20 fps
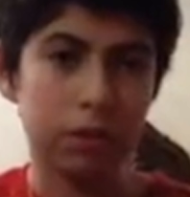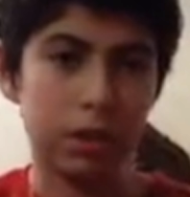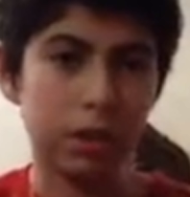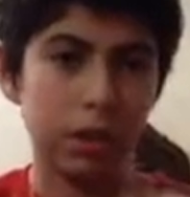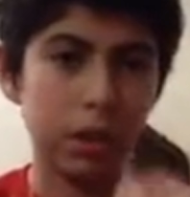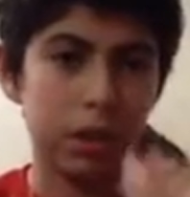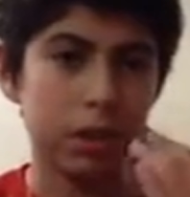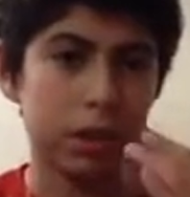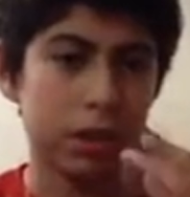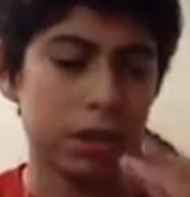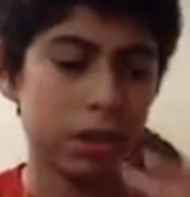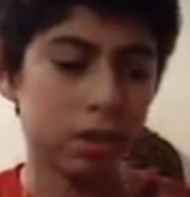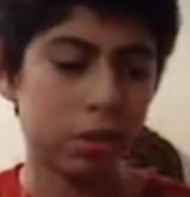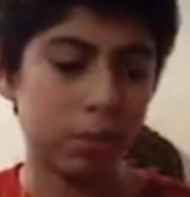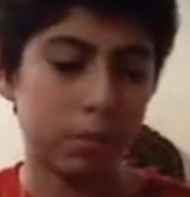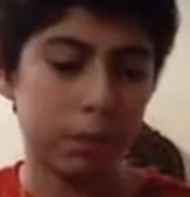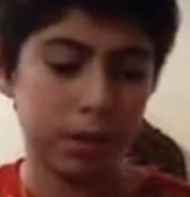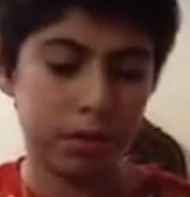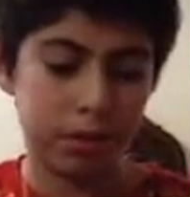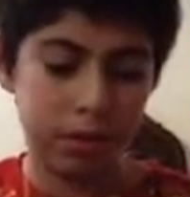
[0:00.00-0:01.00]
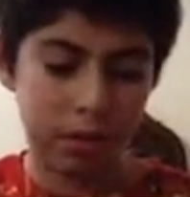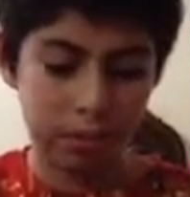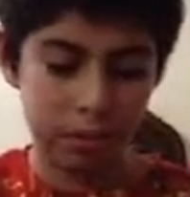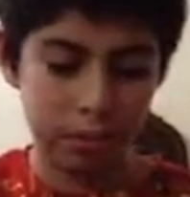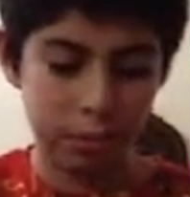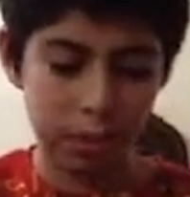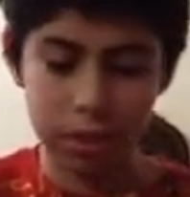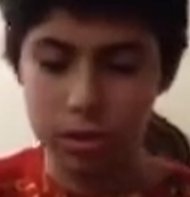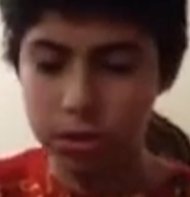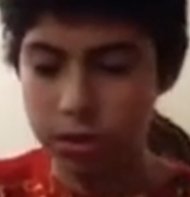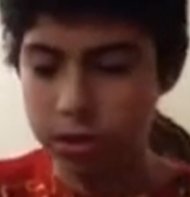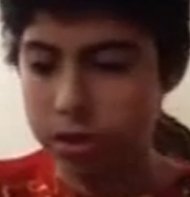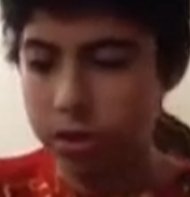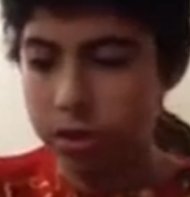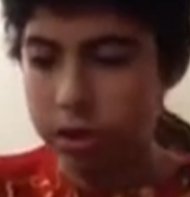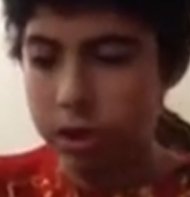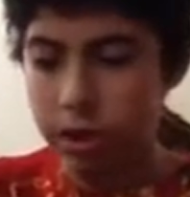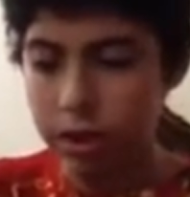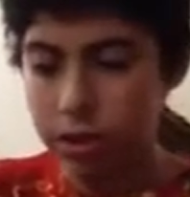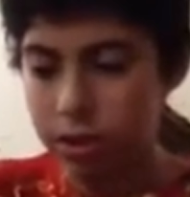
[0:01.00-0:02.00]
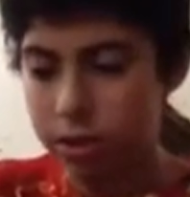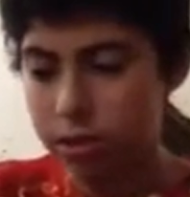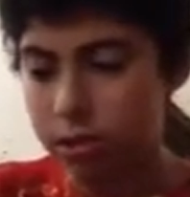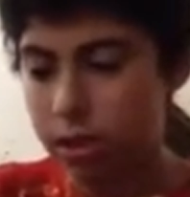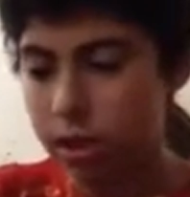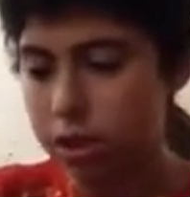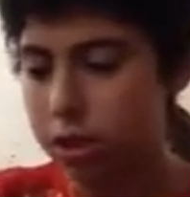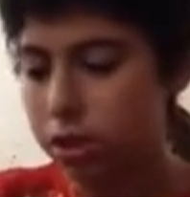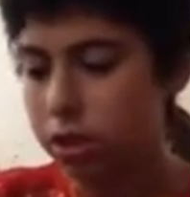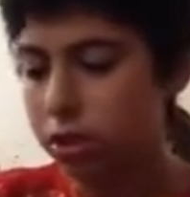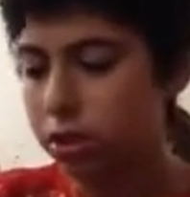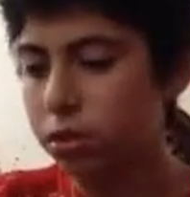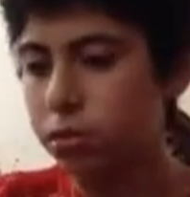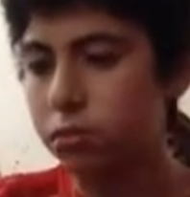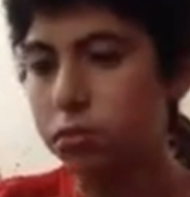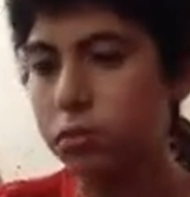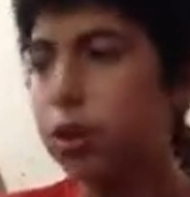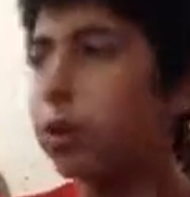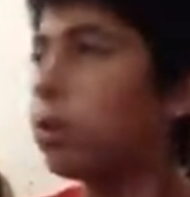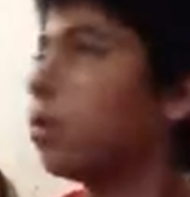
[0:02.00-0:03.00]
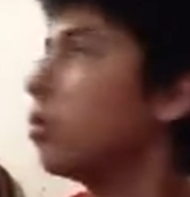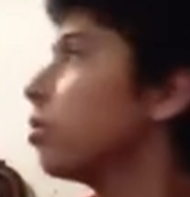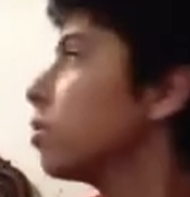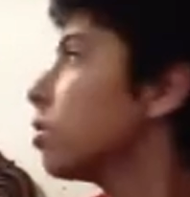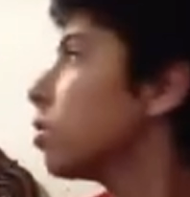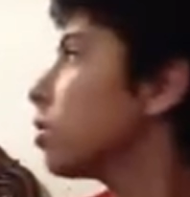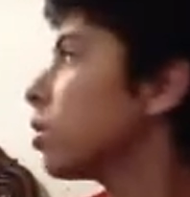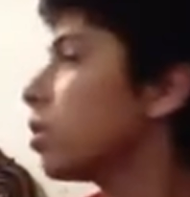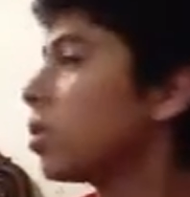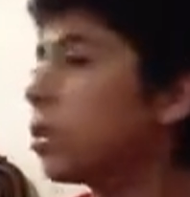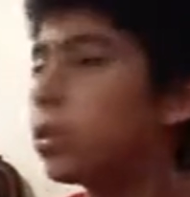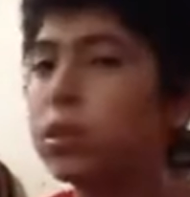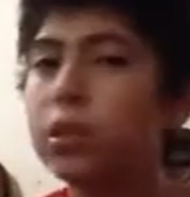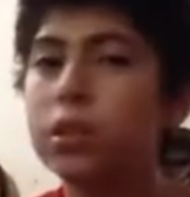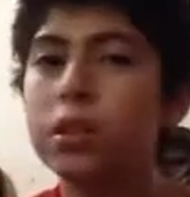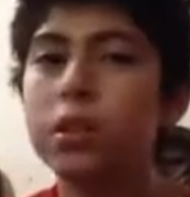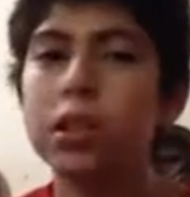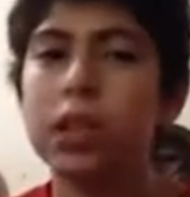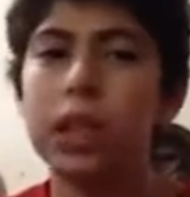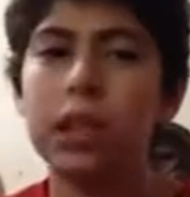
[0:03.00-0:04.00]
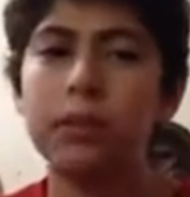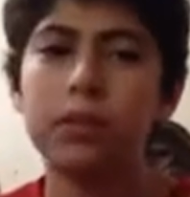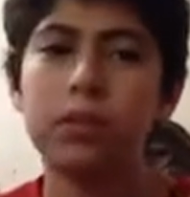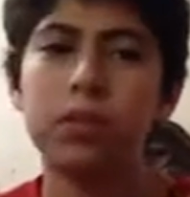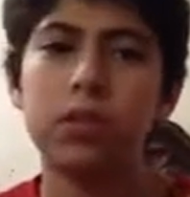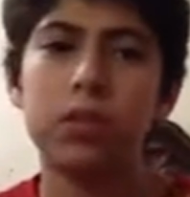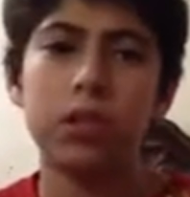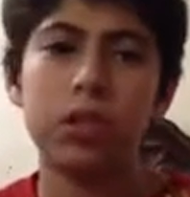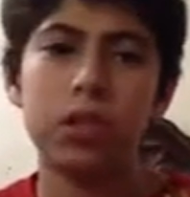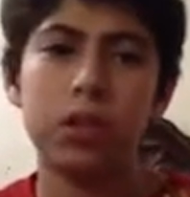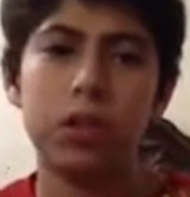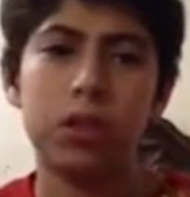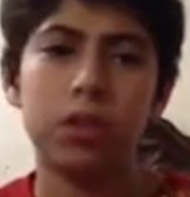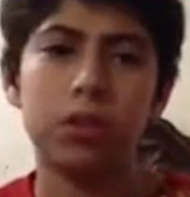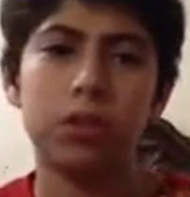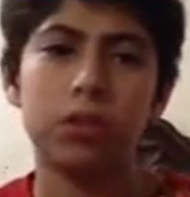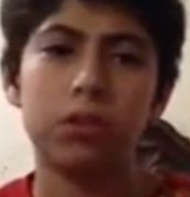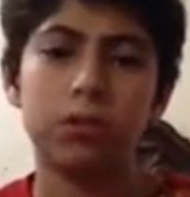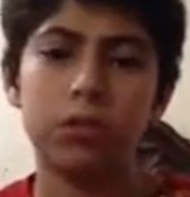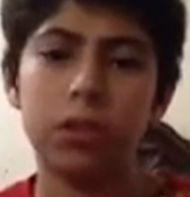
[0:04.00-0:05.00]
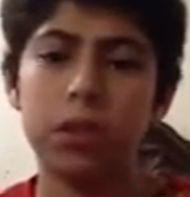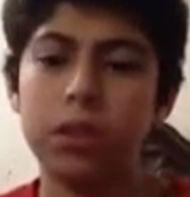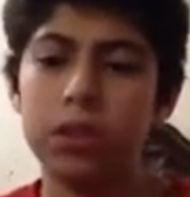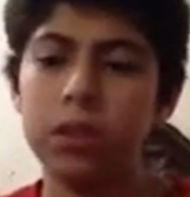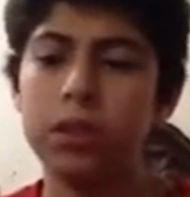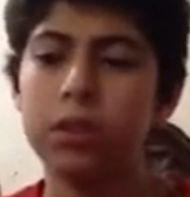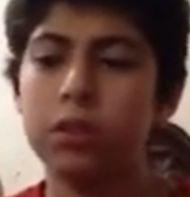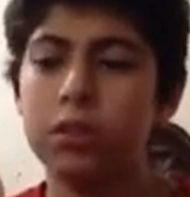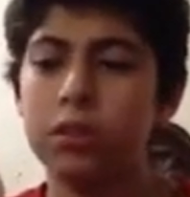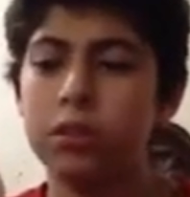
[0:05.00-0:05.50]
did not kill Barry's mother. That is like the other Wells. That was the other one.